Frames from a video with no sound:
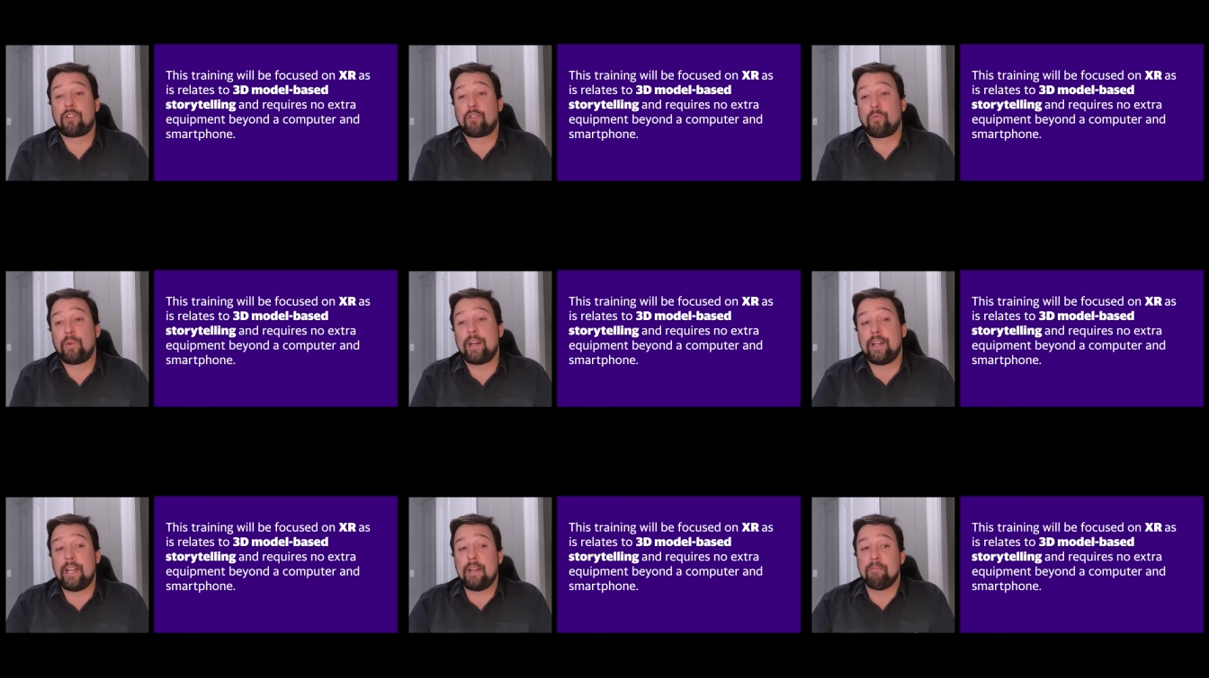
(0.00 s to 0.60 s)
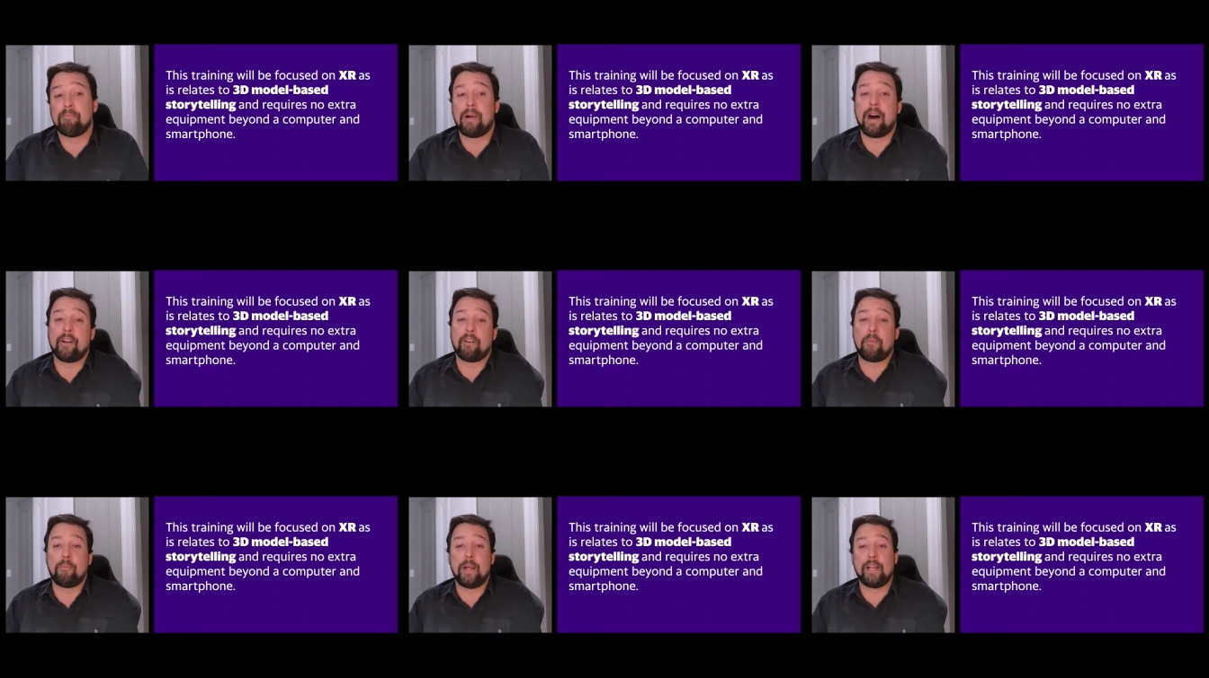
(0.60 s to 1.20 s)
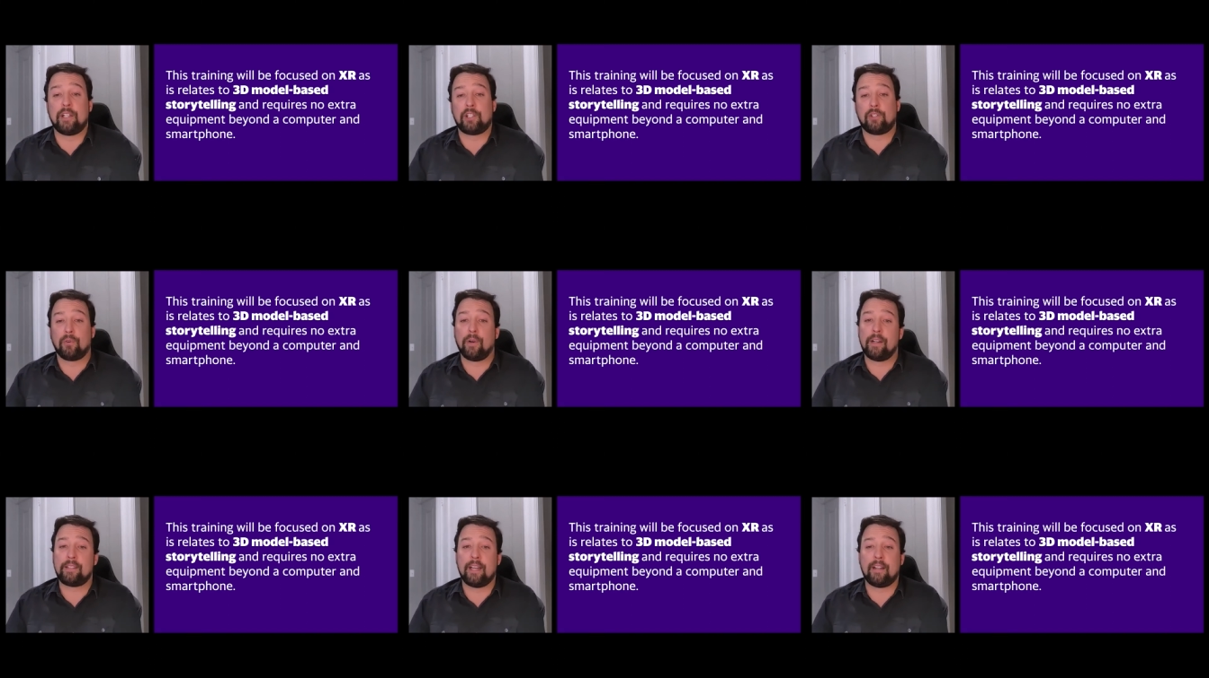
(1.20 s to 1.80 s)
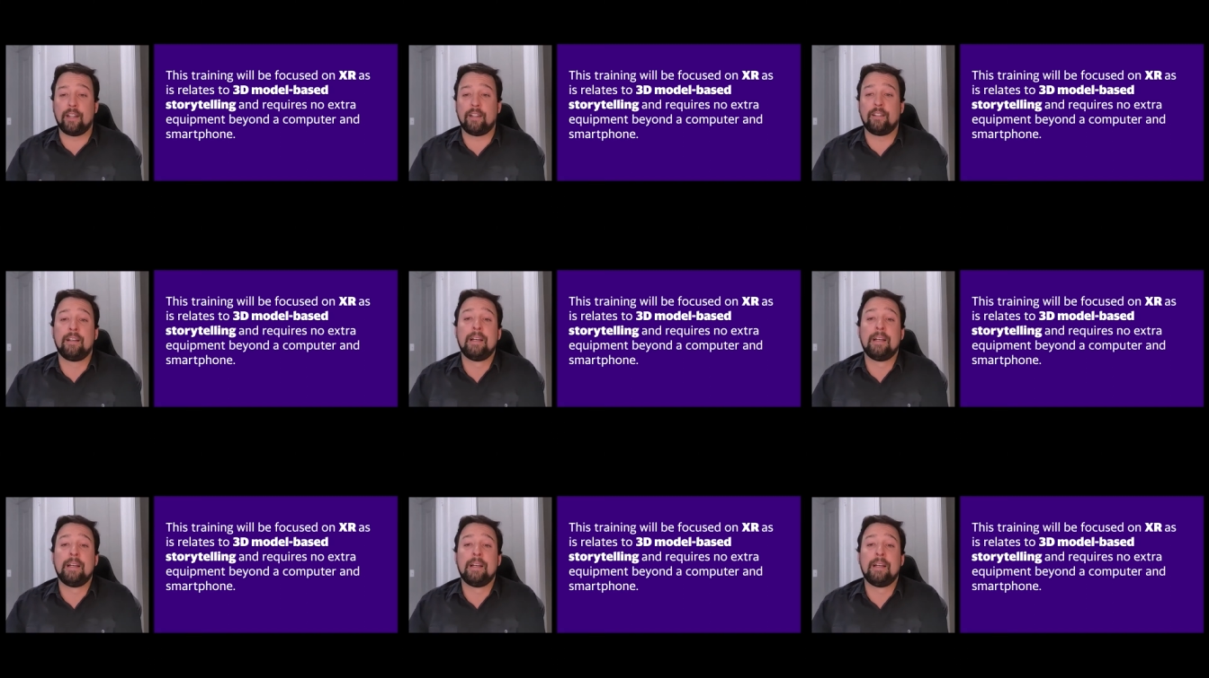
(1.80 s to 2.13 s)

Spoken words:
3D model-based storytelling,